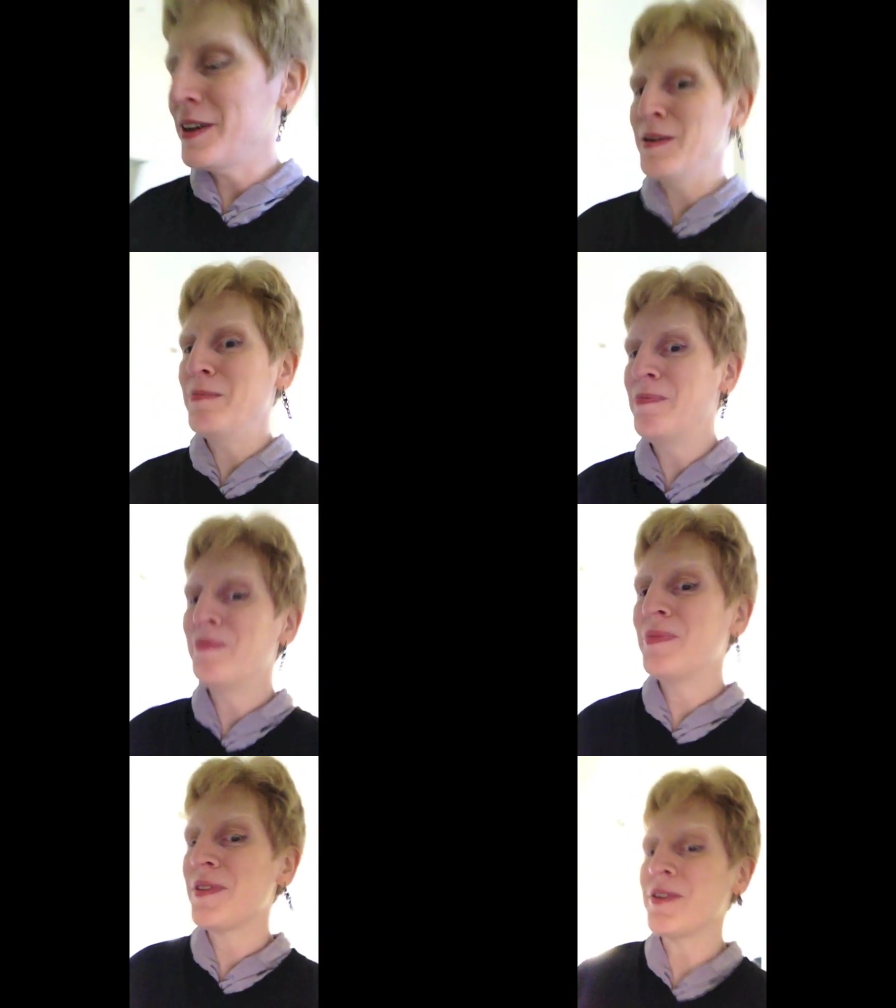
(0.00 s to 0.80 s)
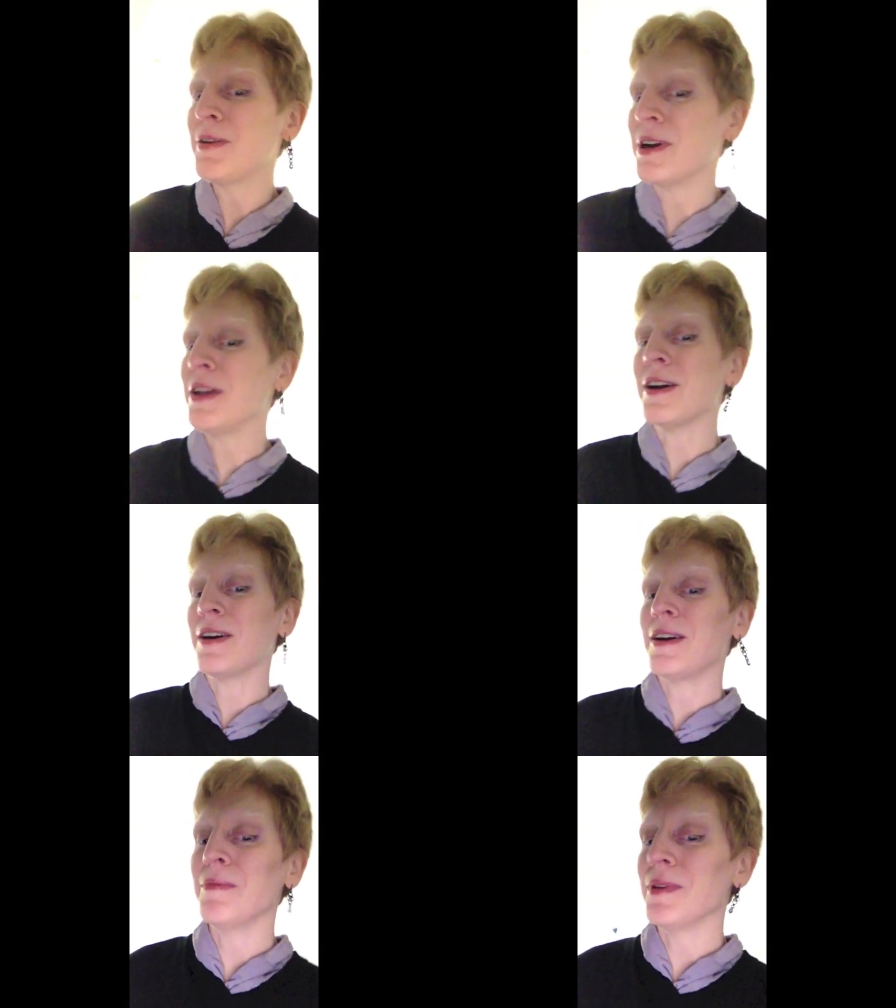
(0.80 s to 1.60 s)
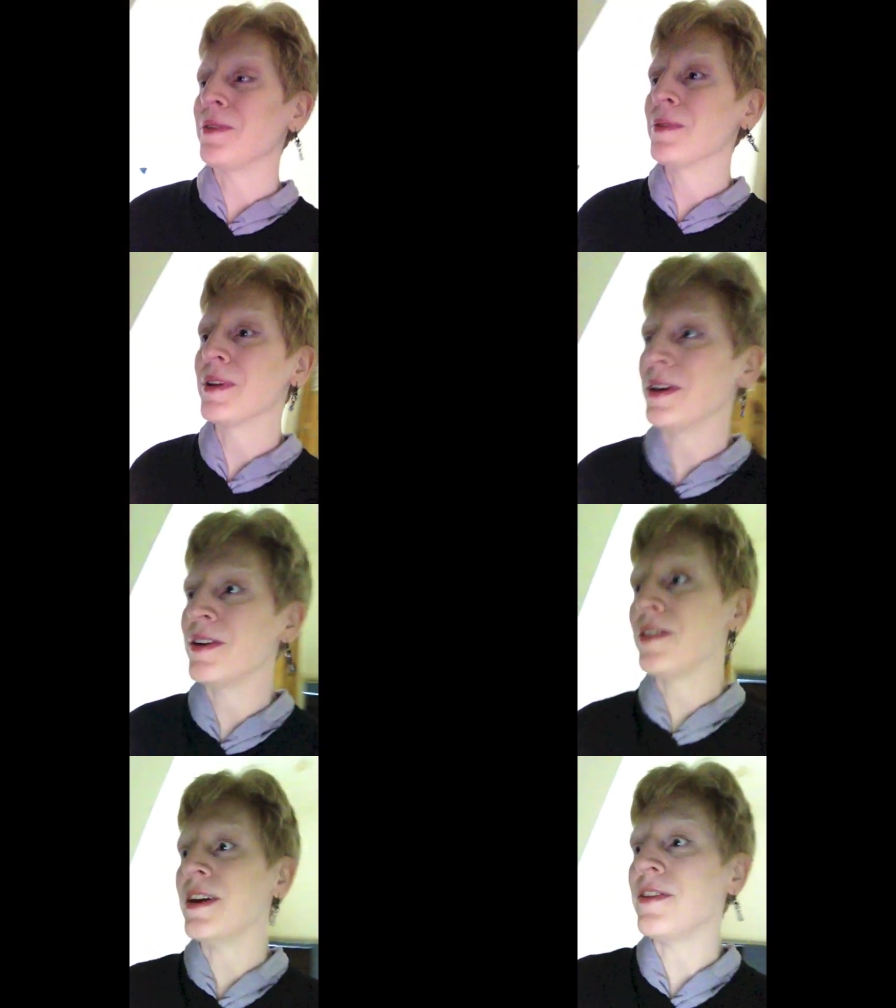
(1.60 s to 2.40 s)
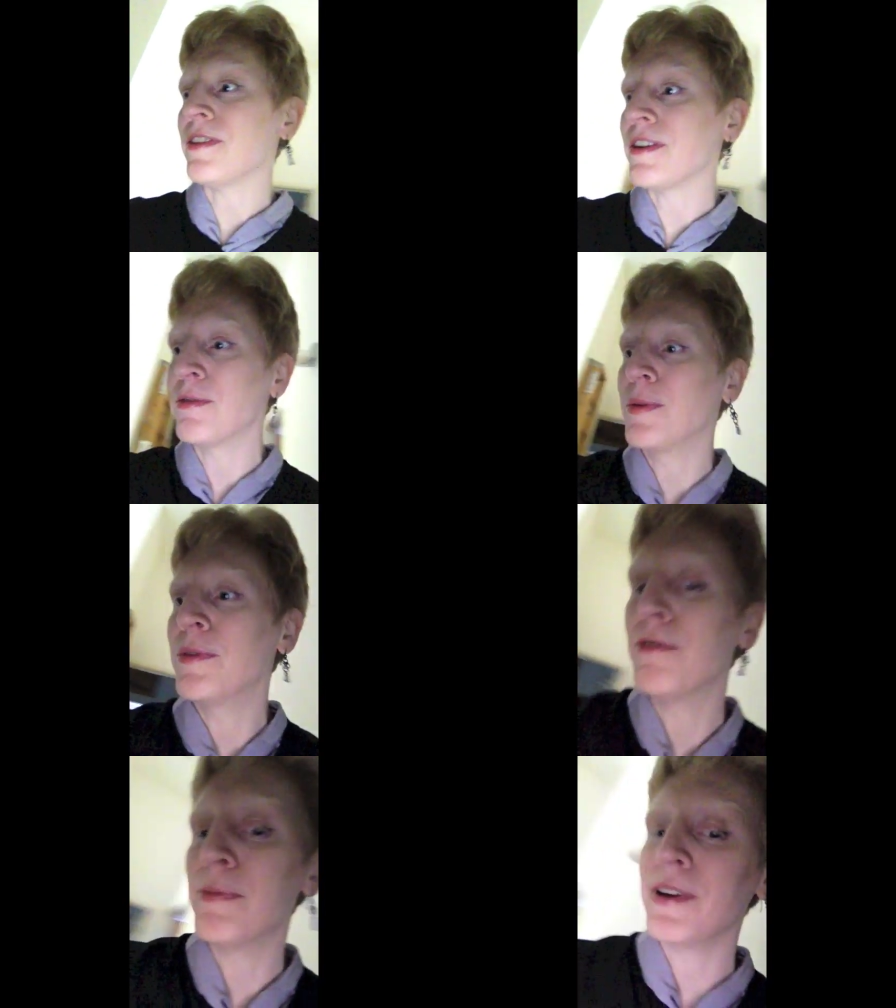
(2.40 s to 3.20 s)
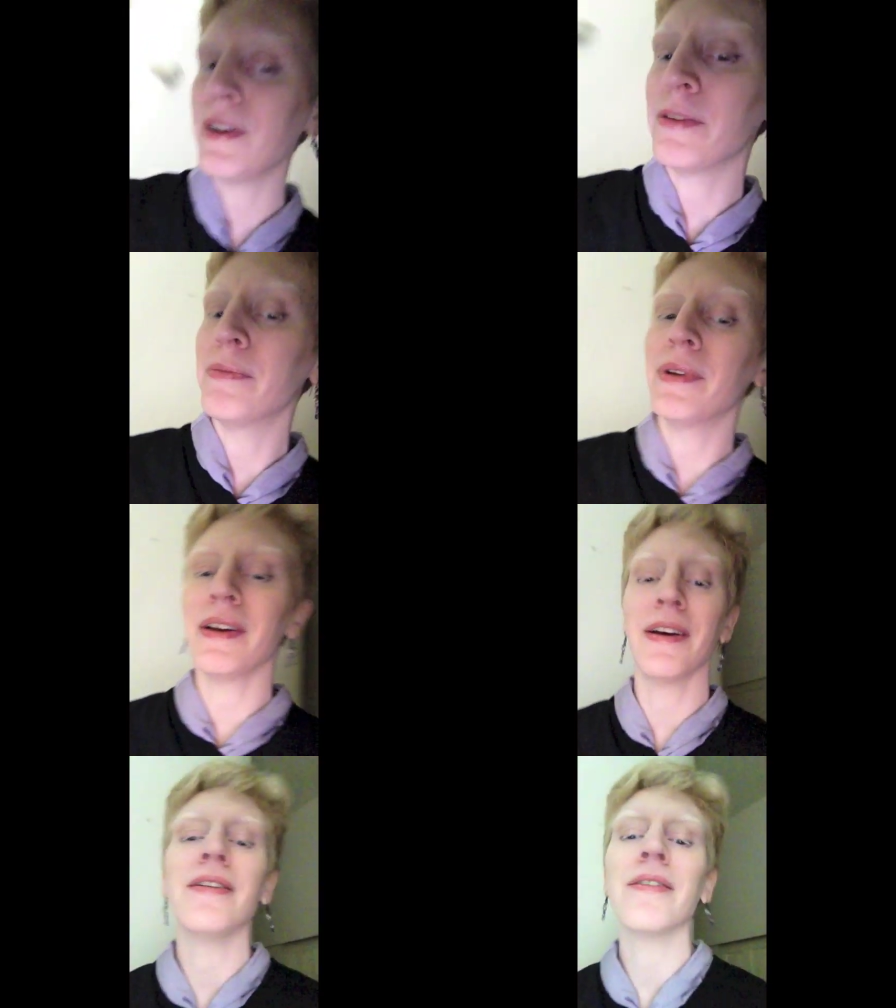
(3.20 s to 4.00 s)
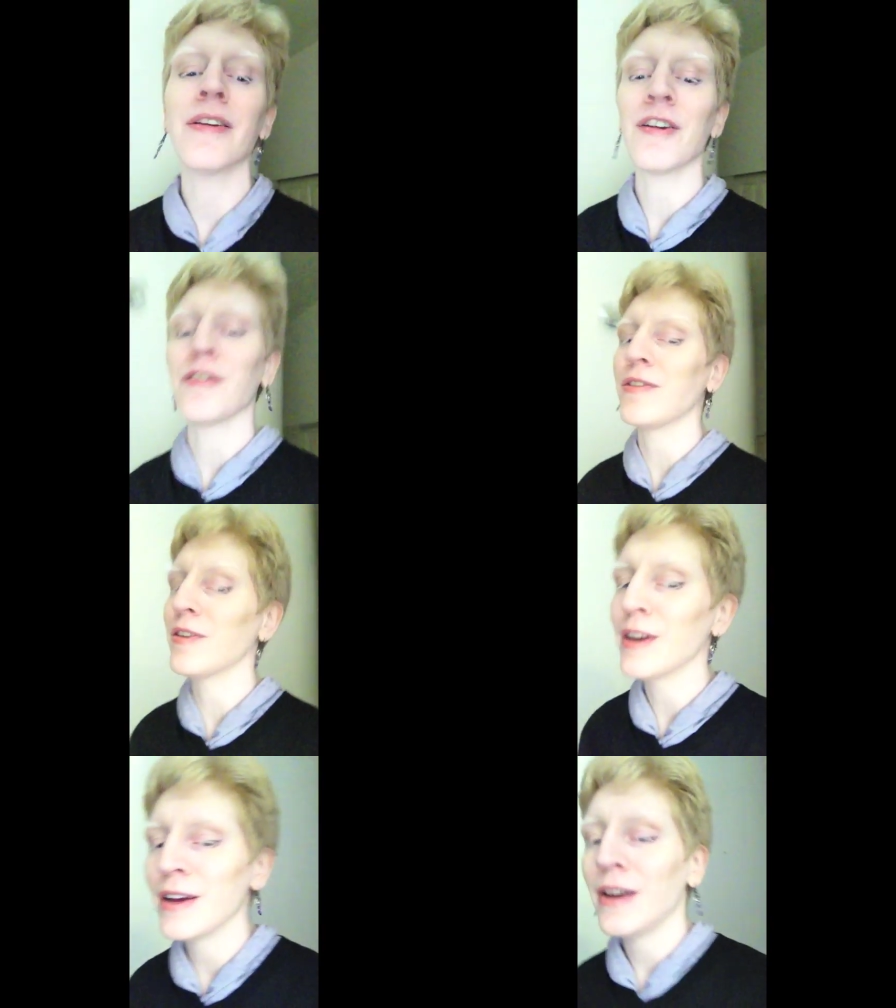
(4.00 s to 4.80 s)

Um, so anyway, yeah, I'm like really into the asexual movement, um, and that's